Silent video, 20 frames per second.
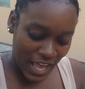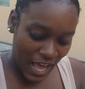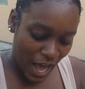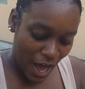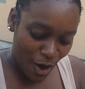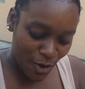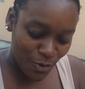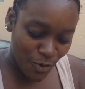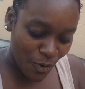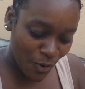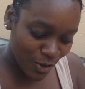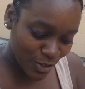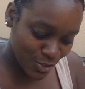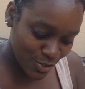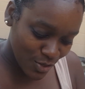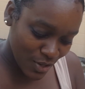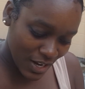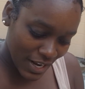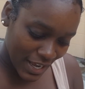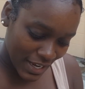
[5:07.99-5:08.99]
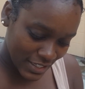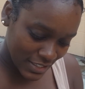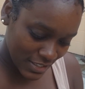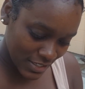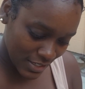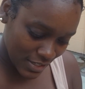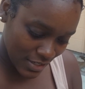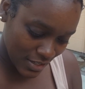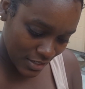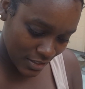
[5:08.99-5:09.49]
I'd also like
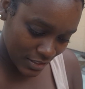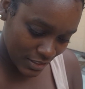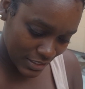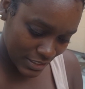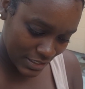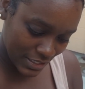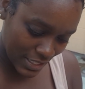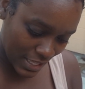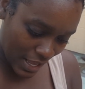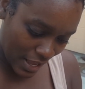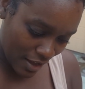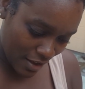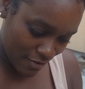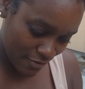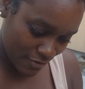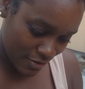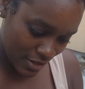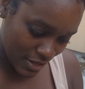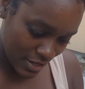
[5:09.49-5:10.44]
to, they have